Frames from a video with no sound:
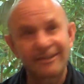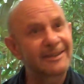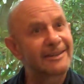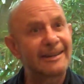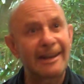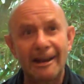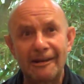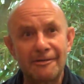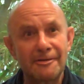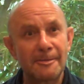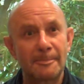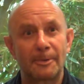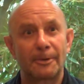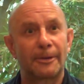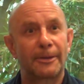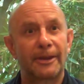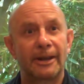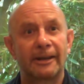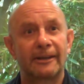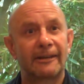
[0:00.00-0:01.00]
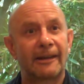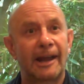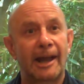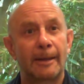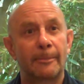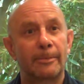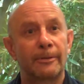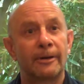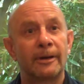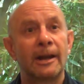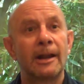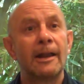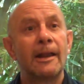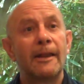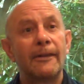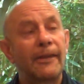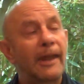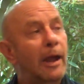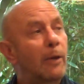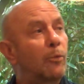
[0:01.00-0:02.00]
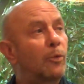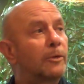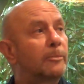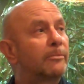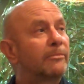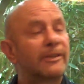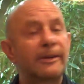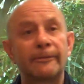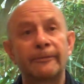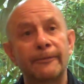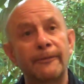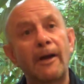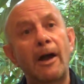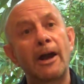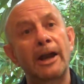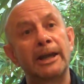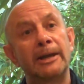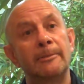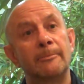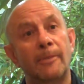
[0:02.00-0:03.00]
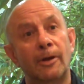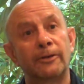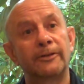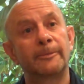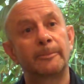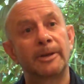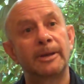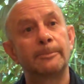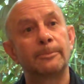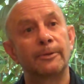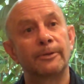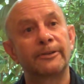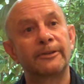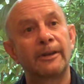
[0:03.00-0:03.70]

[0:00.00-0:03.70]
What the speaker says: That's a terrible thing to happen. That would define most people's